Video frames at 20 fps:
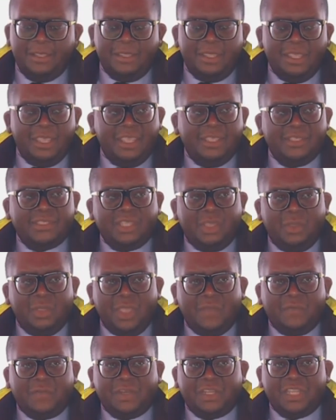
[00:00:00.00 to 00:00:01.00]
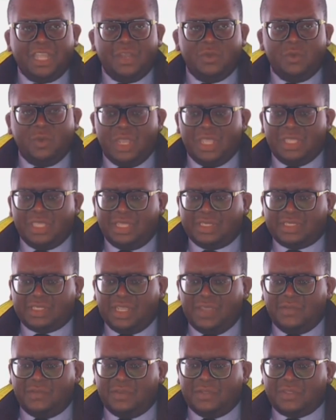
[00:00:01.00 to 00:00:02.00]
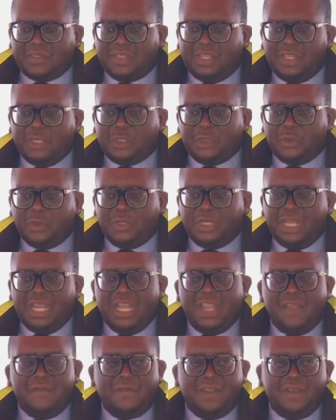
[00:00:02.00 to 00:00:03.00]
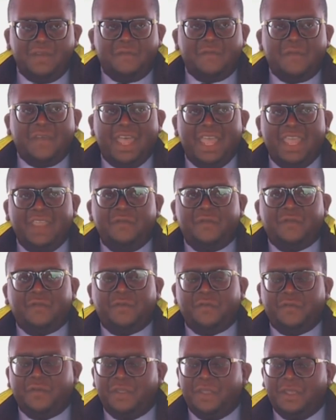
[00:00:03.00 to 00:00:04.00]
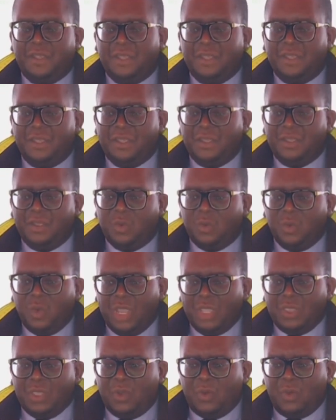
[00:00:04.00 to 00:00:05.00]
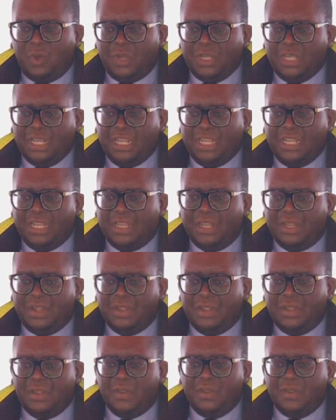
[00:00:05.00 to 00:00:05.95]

The South African Weather Service issued a Level 5 weather warning